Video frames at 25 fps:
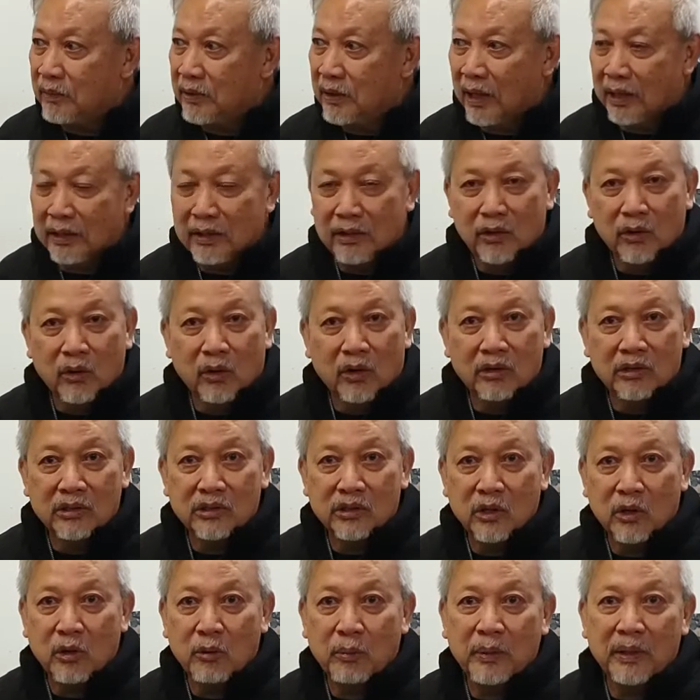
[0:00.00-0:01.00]
the door
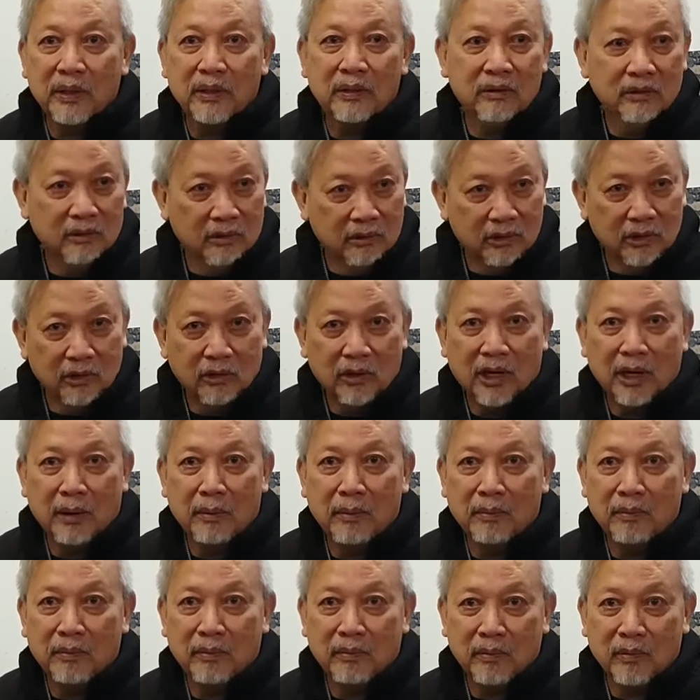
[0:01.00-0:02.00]
is open, you
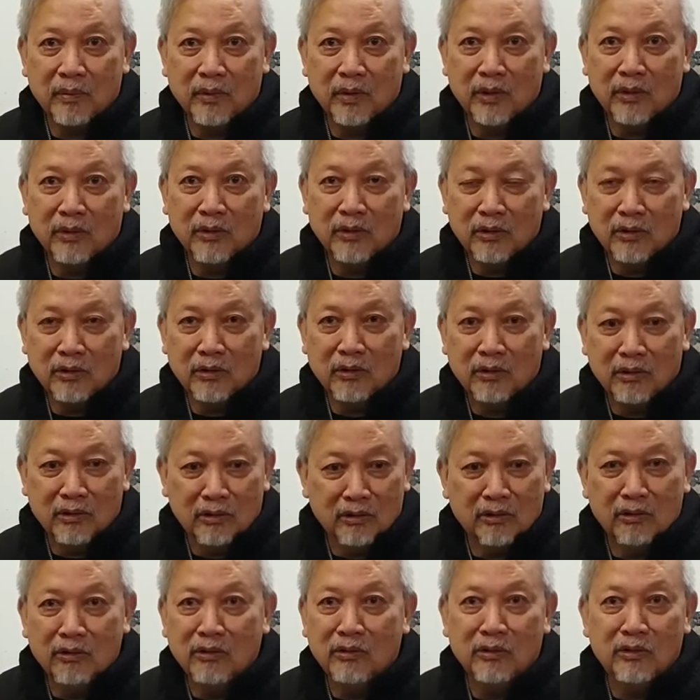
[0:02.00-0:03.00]
come,
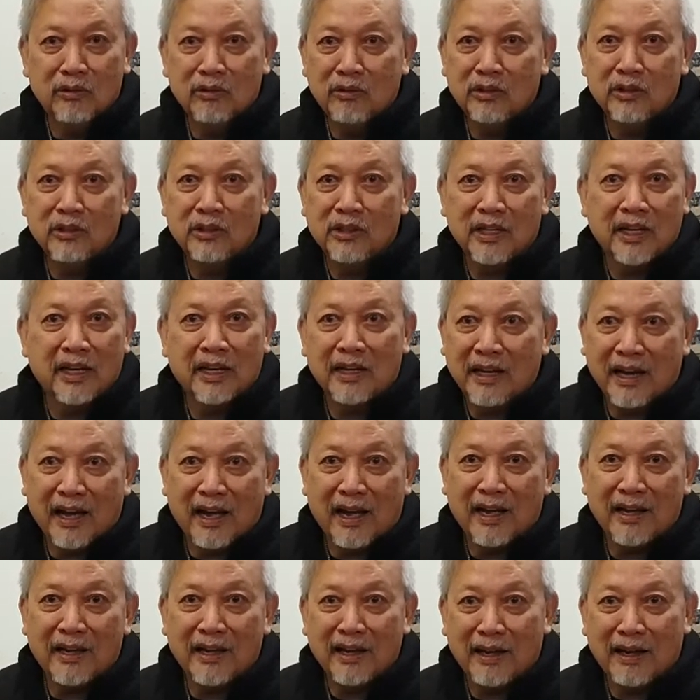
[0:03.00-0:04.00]
you say,
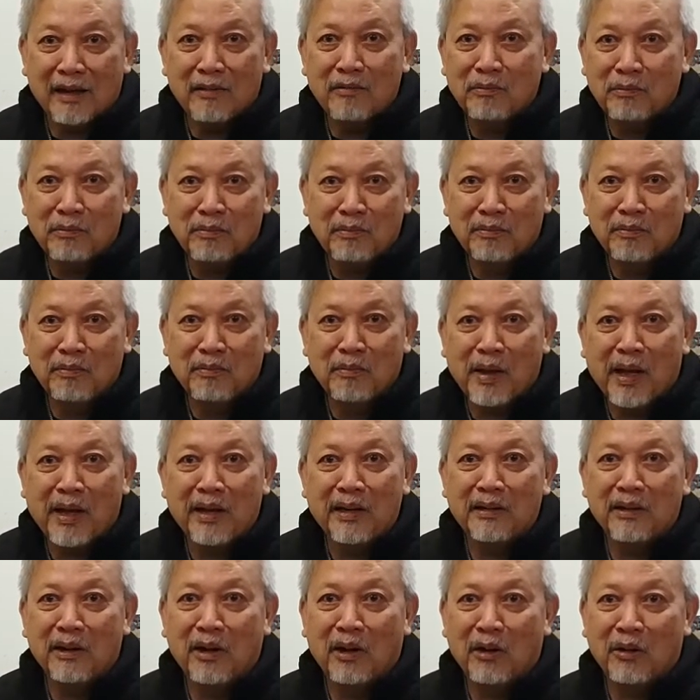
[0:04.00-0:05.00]
"Hi, I'm
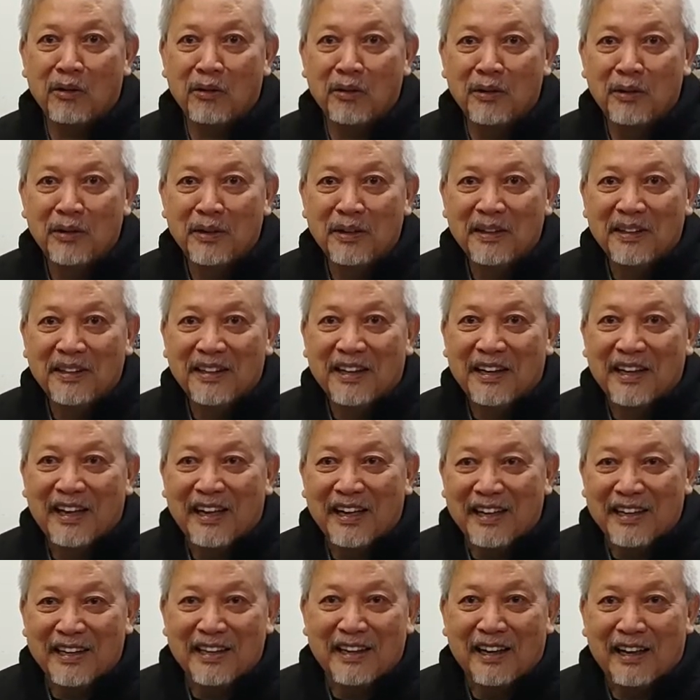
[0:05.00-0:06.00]
Magno,"
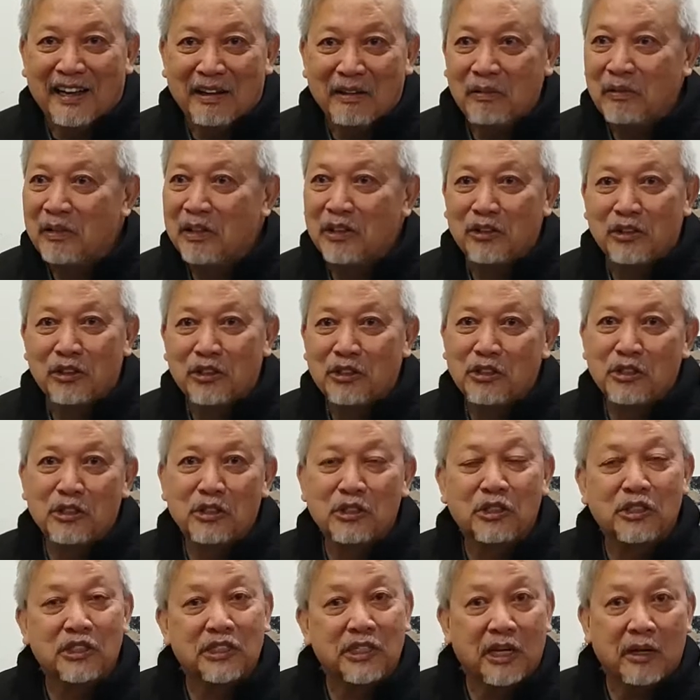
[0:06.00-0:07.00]
and
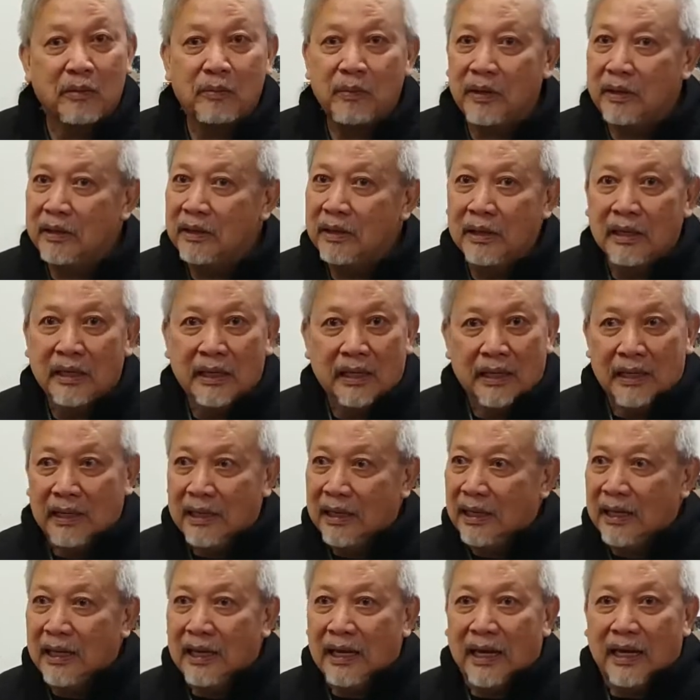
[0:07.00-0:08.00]
introduce yourself, and
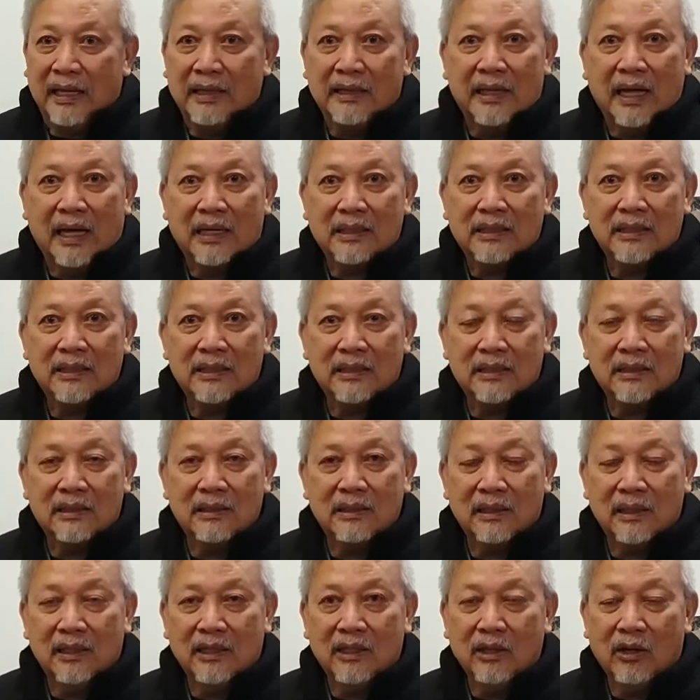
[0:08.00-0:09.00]
And that's,
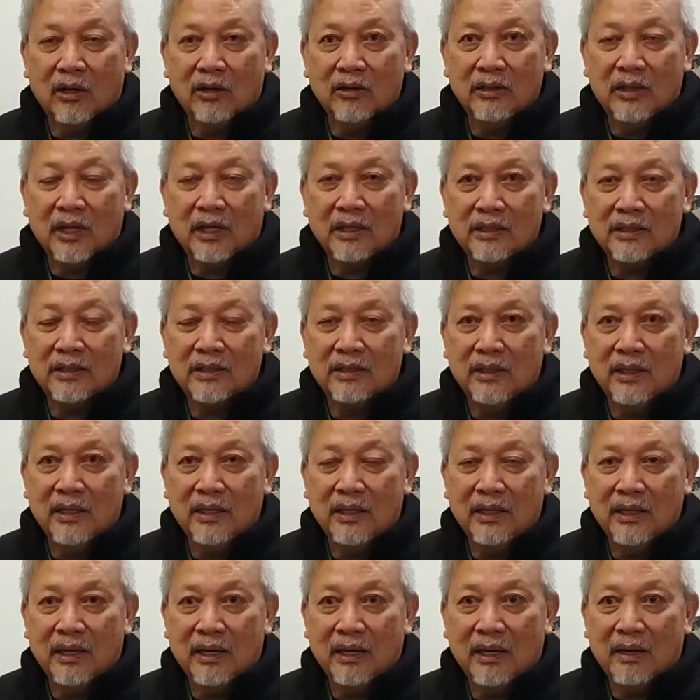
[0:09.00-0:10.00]
you know, that's
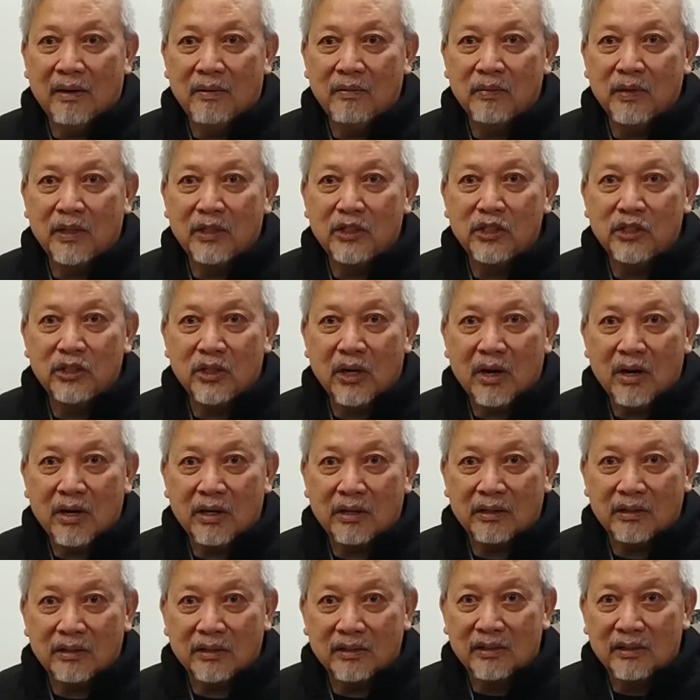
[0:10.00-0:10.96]
the start.